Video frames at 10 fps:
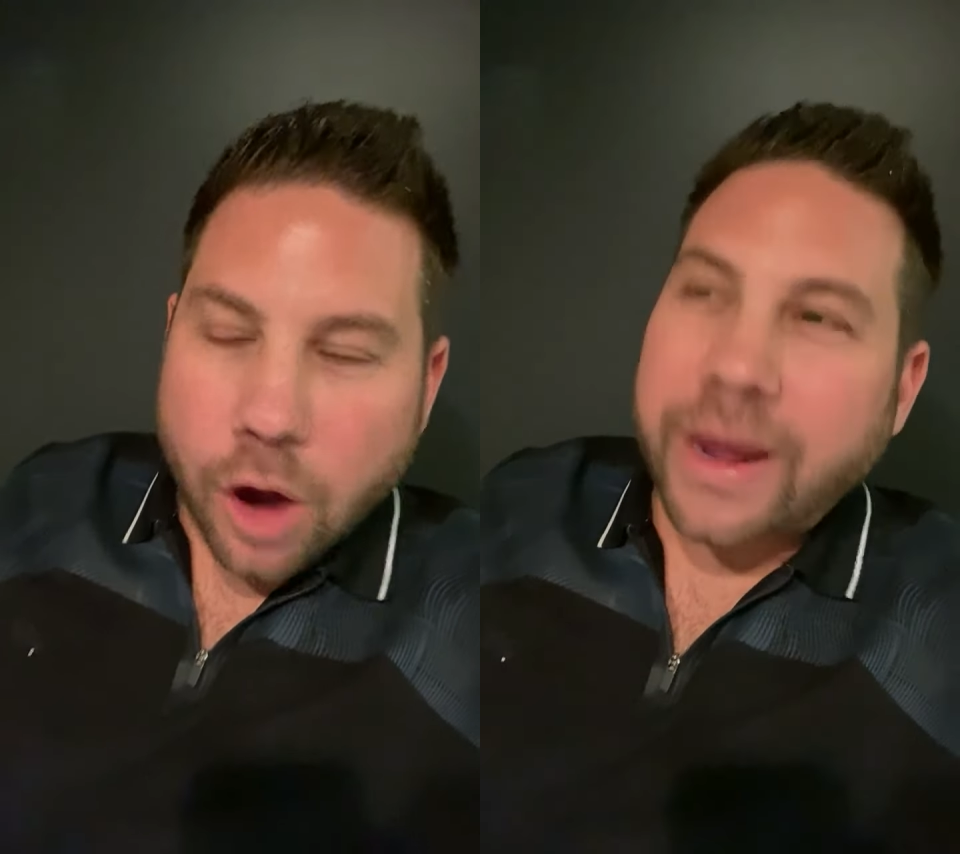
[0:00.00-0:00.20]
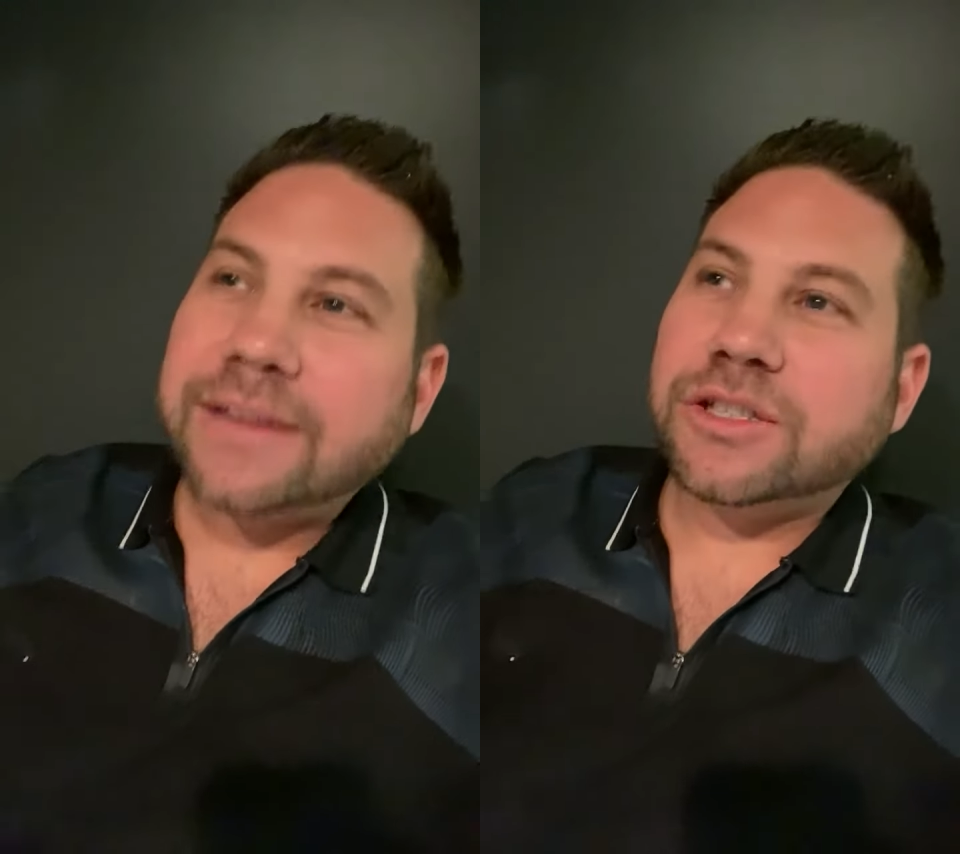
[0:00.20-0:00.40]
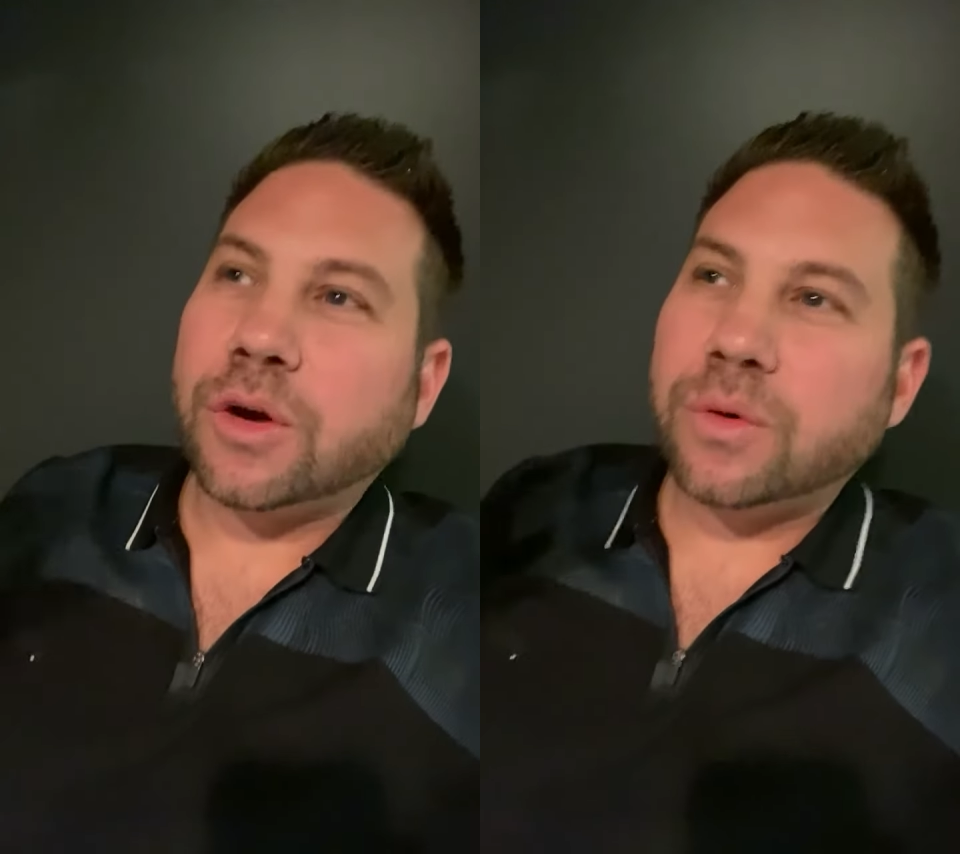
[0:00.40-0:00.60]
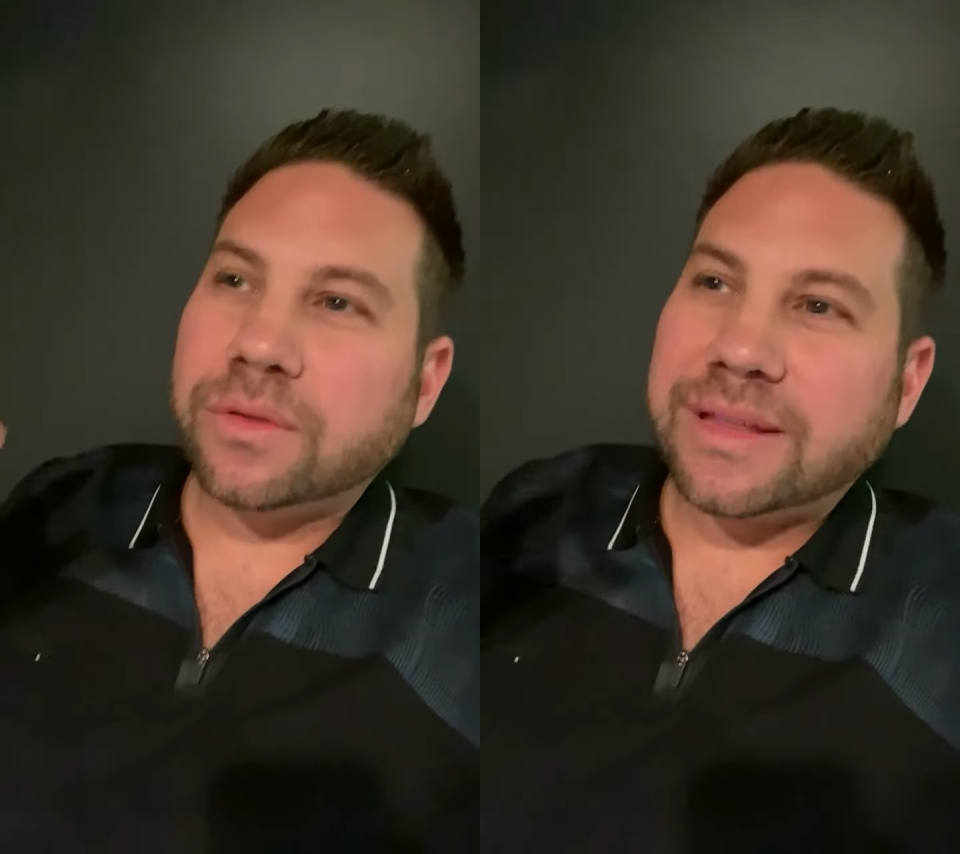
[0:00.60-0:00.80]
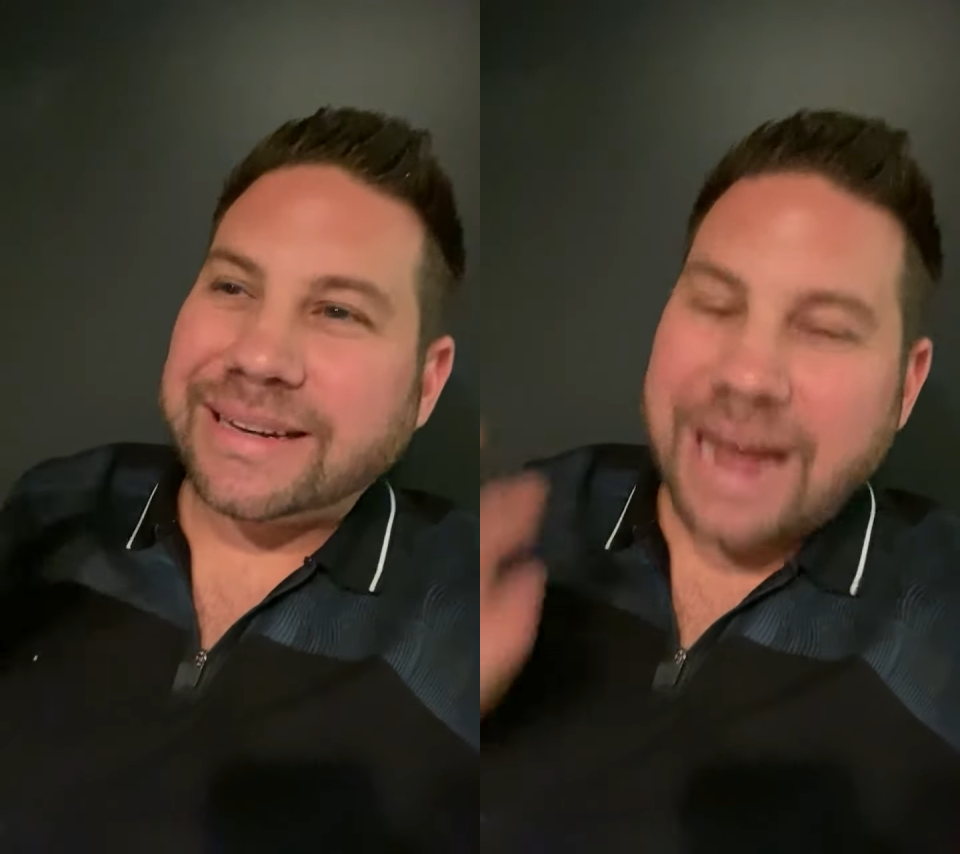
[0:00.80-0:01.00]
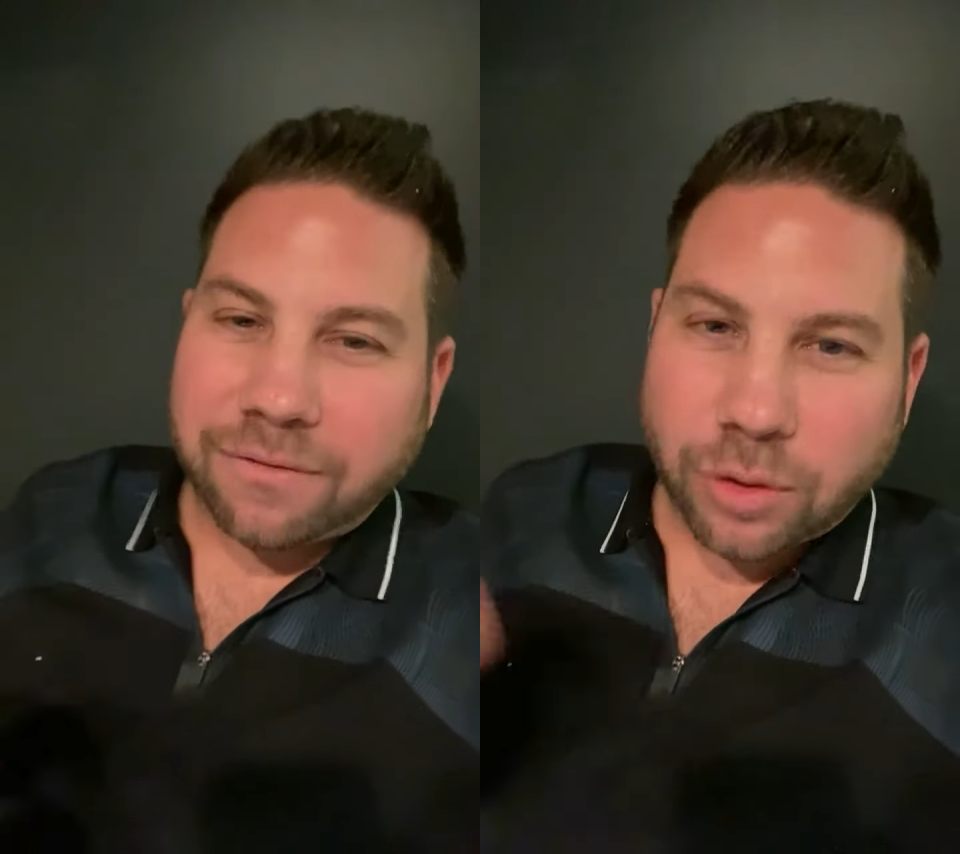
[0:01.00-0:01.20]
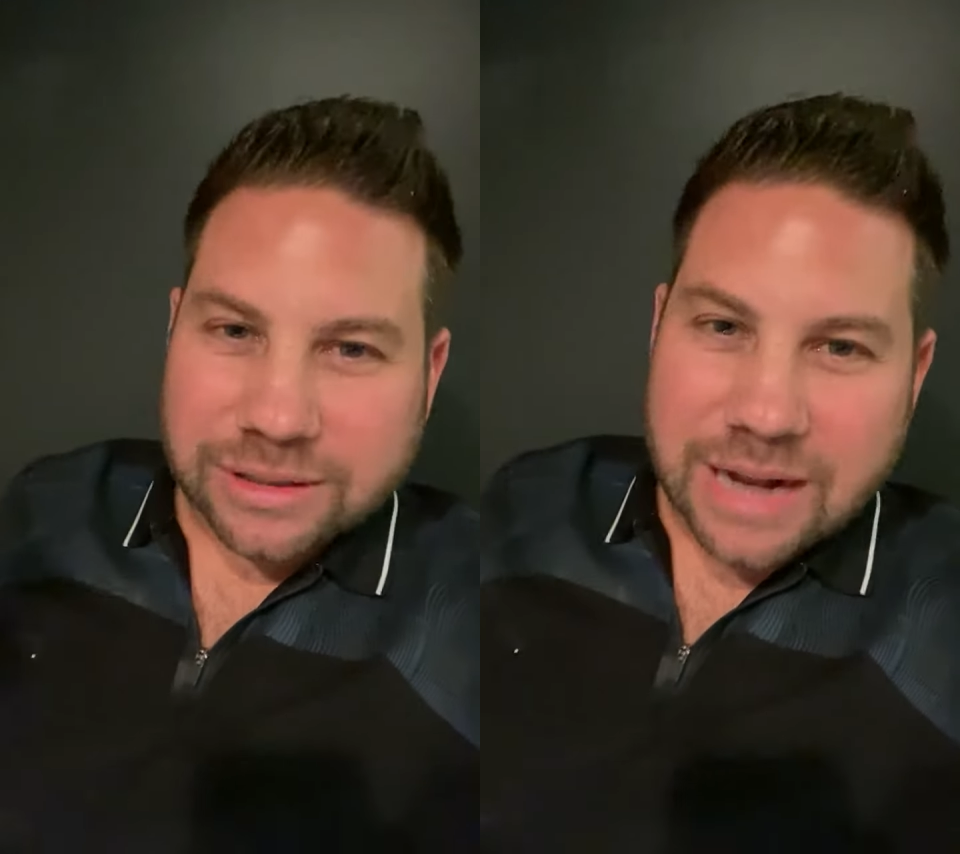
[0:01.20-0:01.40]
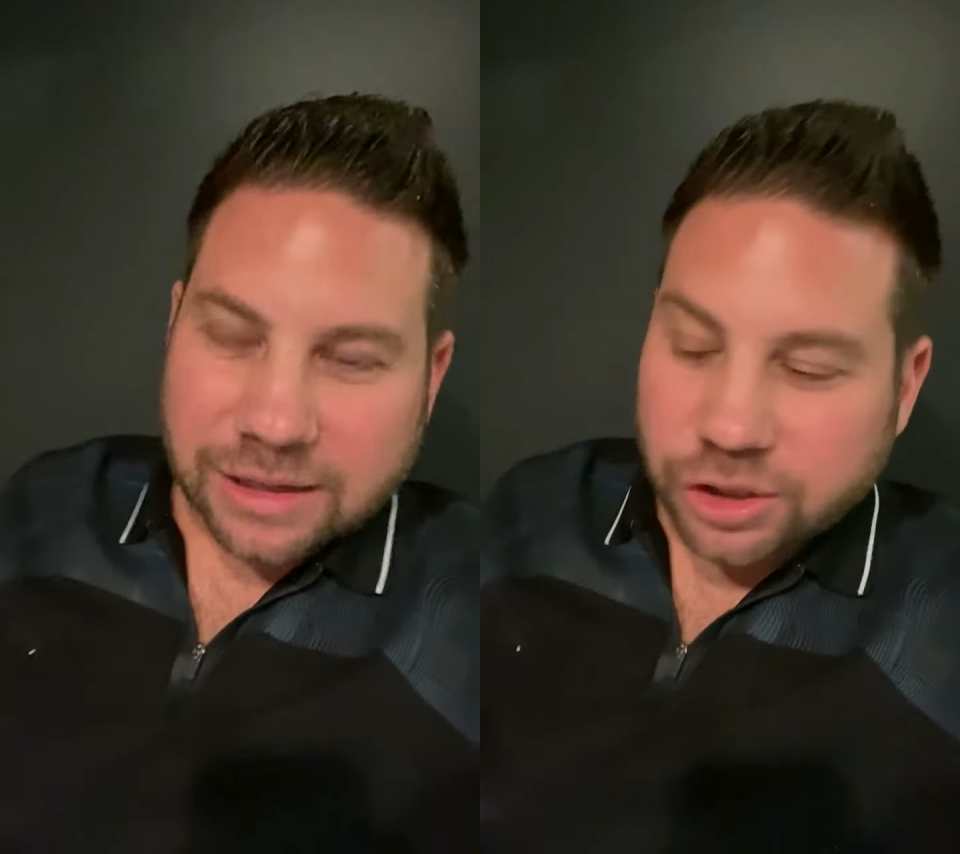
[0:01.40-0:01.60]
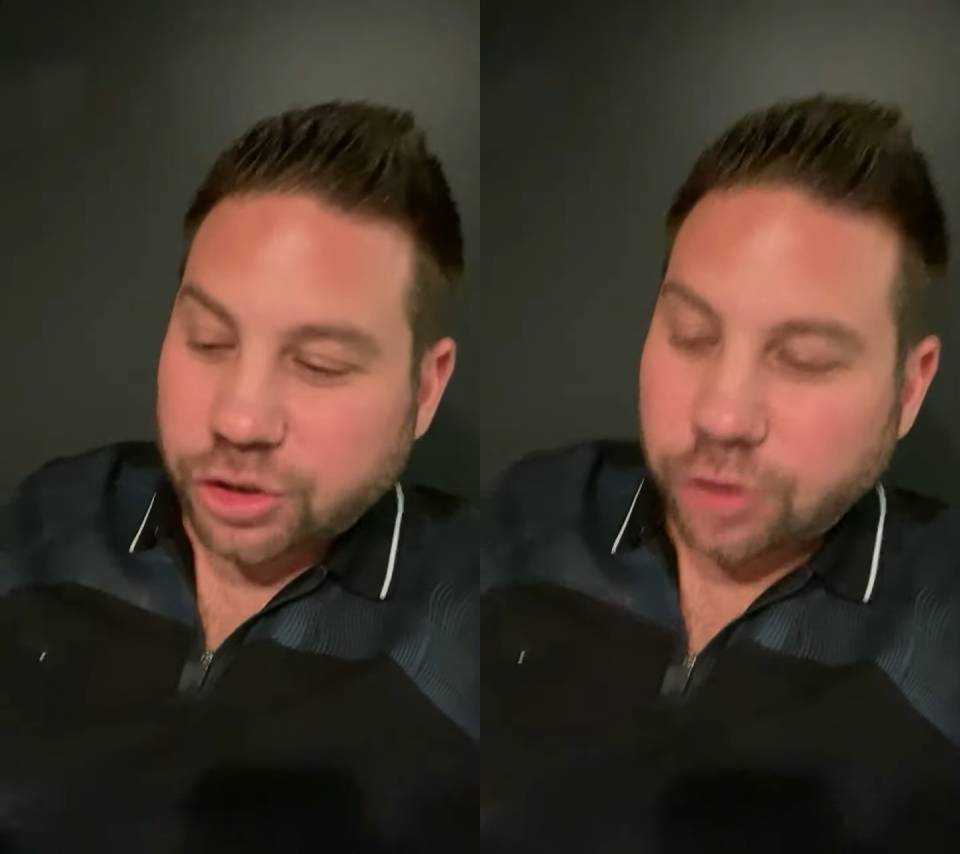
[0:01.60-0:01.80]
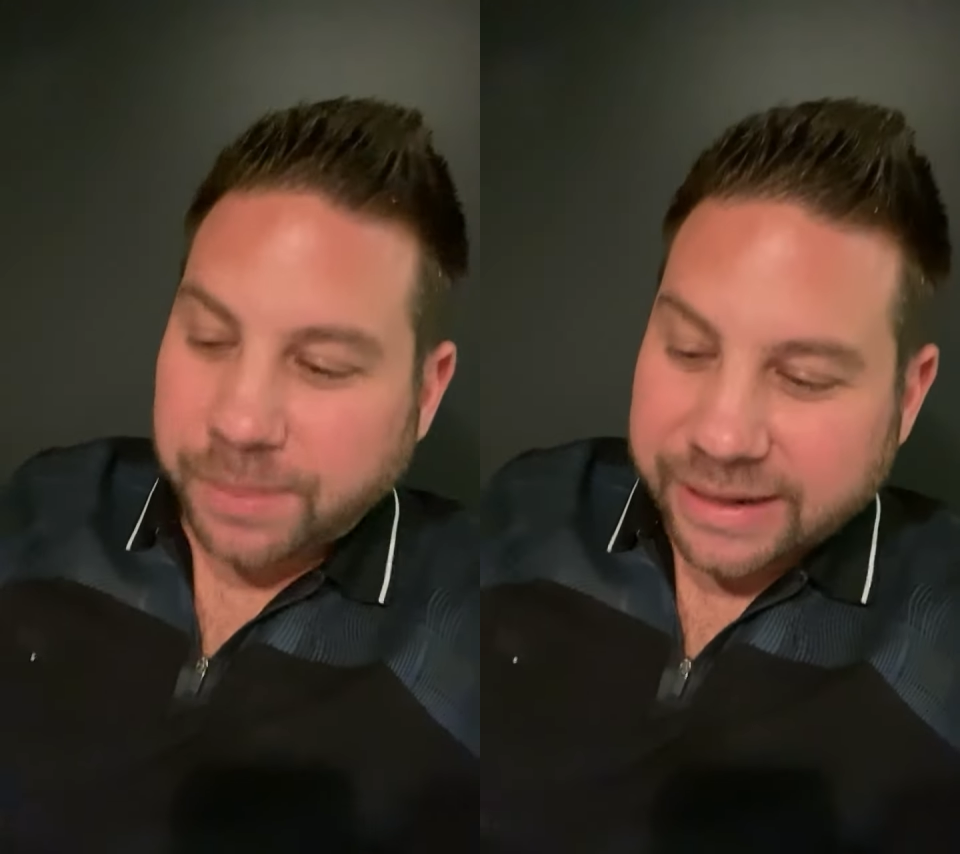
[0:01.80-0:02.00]
Okay, so the devil is not
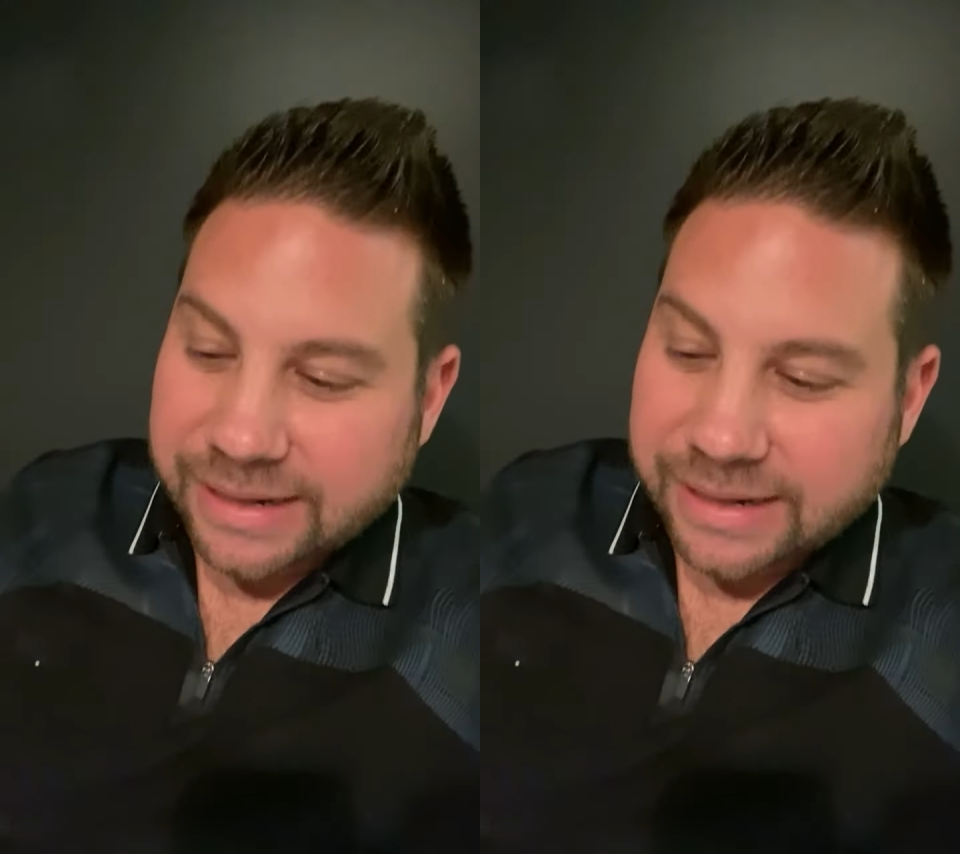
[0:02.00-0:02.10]
stupid.